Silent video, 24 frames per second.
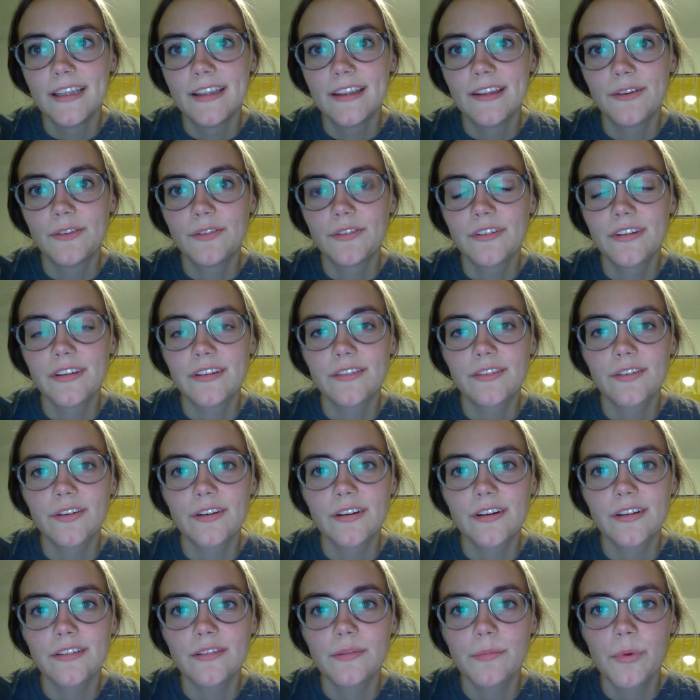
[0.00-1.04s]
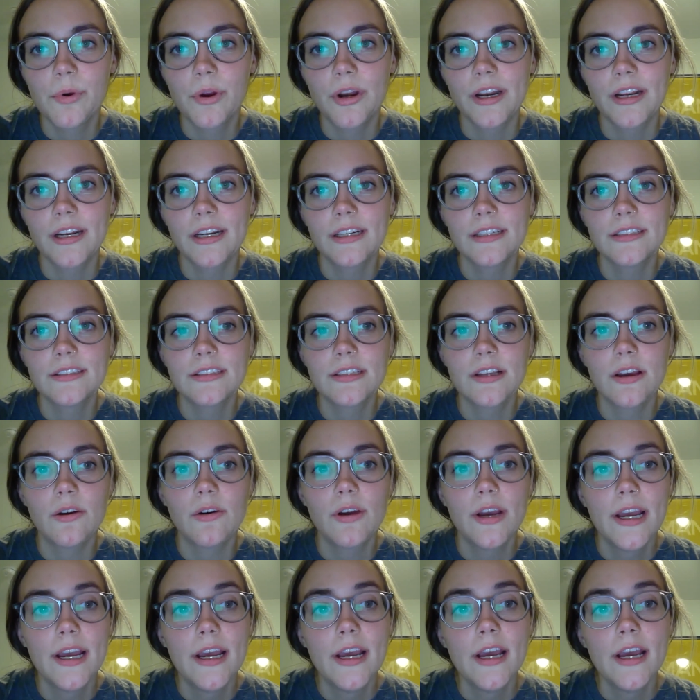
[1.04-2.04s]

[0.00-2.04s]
those things aren't as important. So,